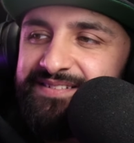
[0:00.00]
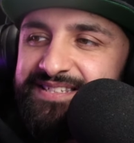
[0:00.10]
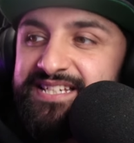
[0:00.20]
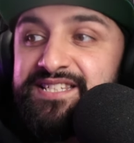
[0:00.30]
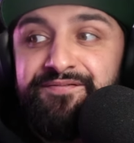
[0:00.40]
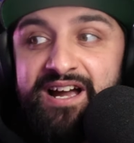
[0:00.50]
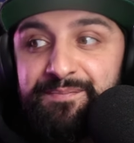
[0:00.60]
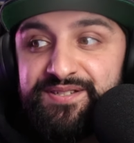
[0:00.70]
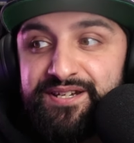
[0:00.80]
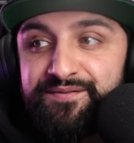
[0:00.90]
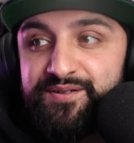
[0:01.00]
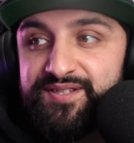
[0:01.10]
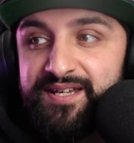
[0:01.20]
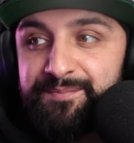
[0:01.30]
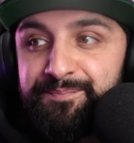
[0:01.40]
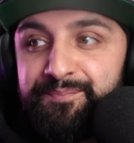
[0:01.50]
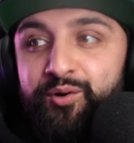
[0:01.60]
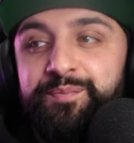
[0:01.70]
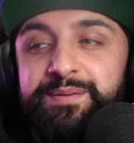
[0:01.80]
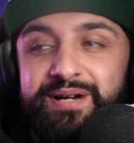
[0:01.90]
65% of you said
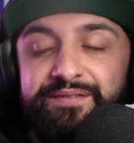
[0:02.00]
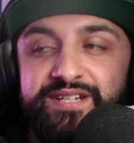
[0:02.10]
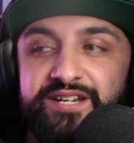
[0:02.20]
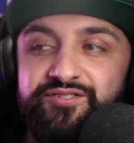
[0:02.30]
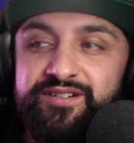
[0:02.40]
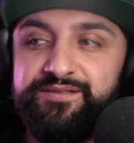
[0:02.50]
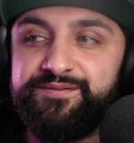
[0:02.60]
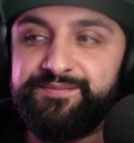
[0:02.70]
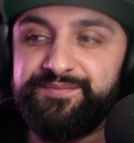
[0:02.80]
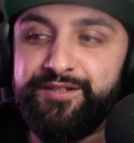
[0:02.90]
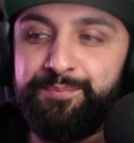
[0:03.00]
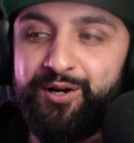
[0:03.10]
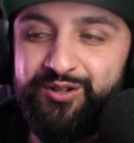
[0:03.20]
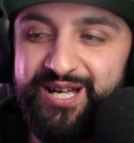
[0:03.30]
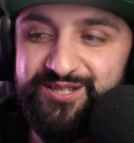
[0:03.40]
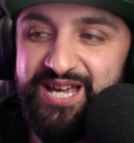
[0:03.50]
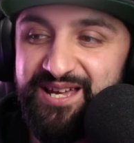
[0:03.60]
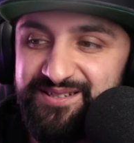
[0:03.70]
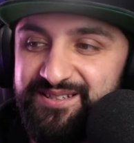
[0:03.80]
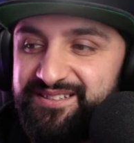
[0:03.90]
more people have dandruff. The poll has
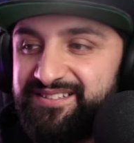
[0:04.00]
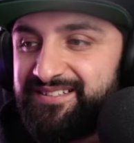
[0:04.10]
ended.